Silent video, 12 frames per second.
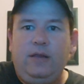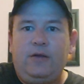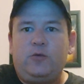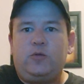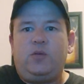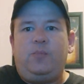
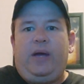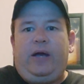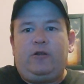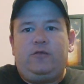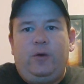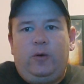This was in
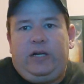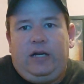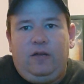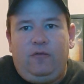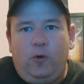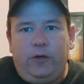Bakersfield,
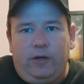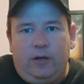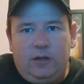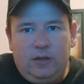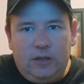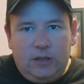
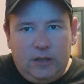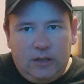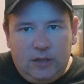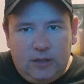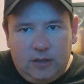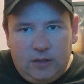California.
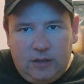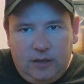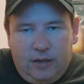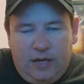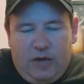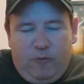
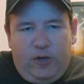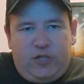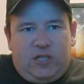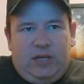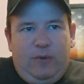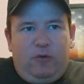He
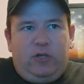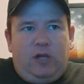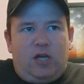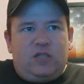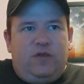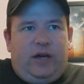recently moved to
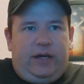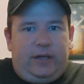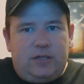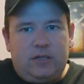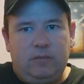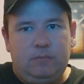Las
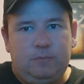Vegas.